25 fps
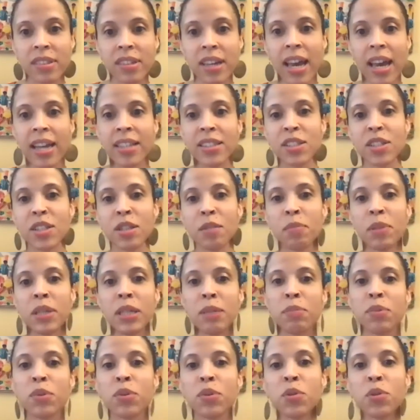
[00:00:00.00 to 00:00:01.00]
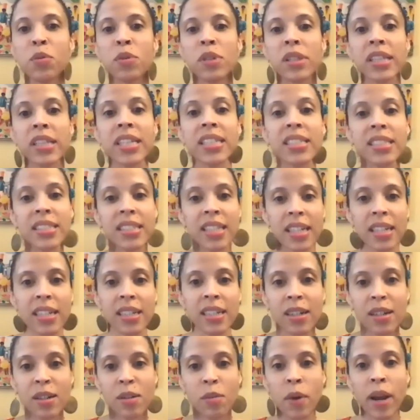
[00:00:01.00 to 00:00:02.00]
and to the people who were
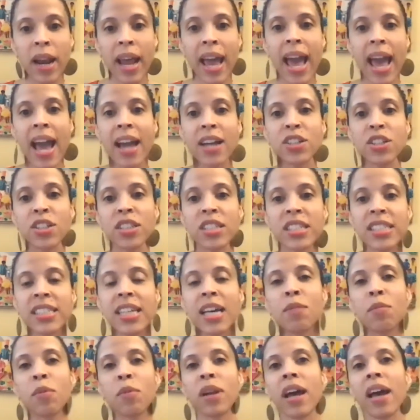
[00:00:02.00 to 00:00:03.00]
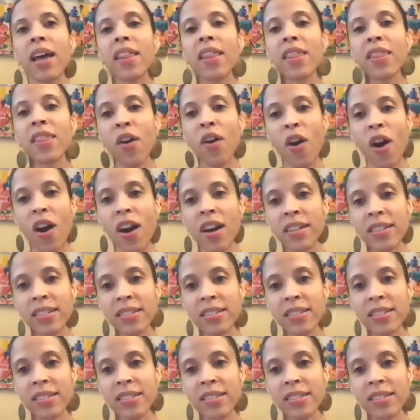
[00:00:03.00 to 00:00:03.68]
listening when I actually said what I thought